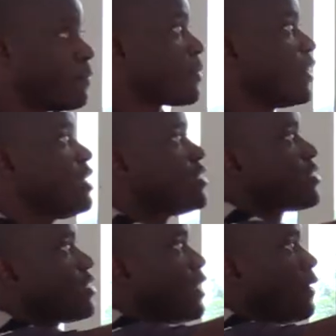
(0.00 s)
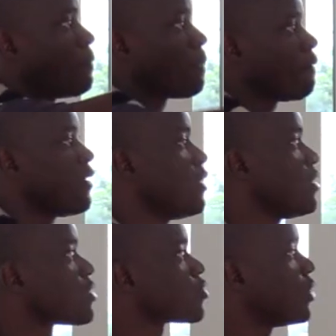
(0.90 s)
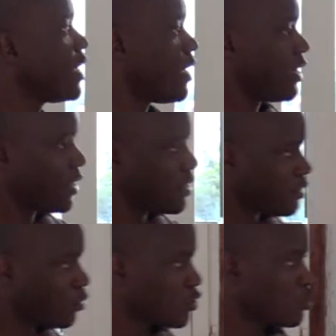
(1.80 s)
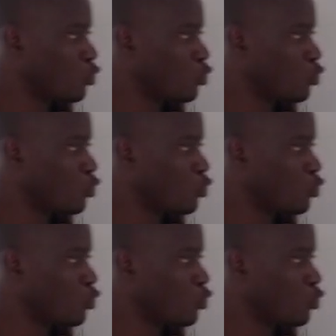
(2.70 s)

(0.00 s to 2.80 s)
A. This is A. So A is equals